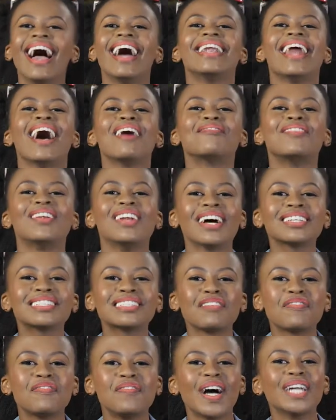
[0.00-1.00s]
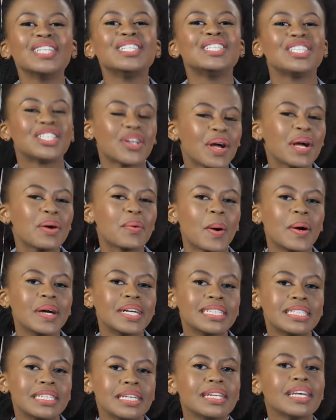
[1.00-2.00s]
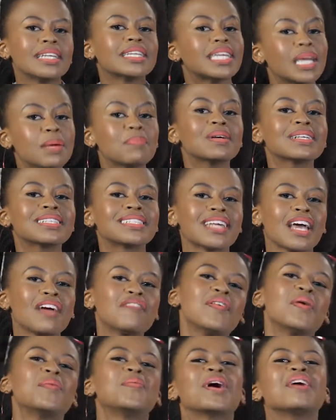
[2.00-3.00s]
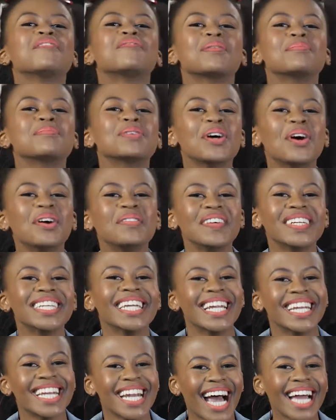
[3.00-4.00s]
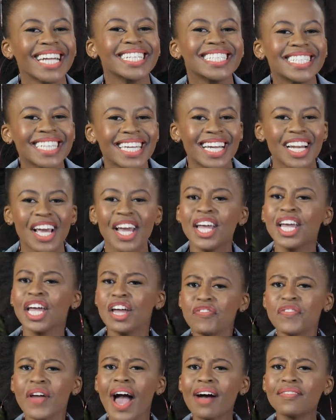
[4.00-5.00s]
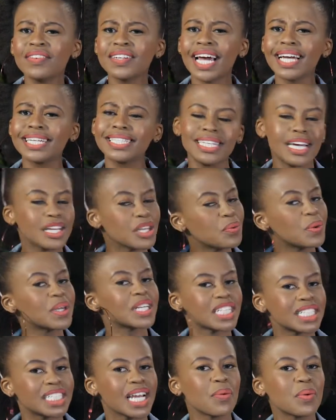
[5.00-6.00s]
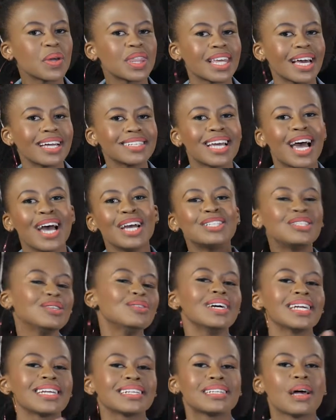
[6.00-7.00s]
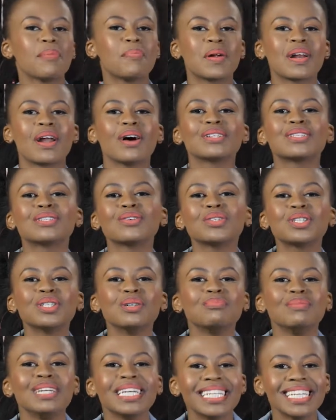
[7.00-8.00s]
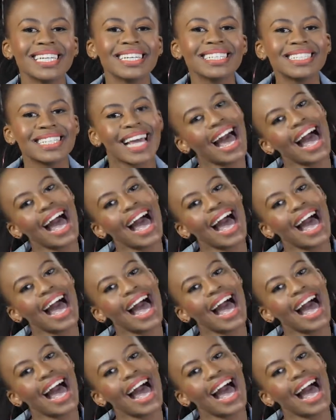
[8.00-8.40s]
and have lots of fun during quarantine and keeping safe away from COVID and 19. If you have an idea and you want to share with us, do hit us up on our social medias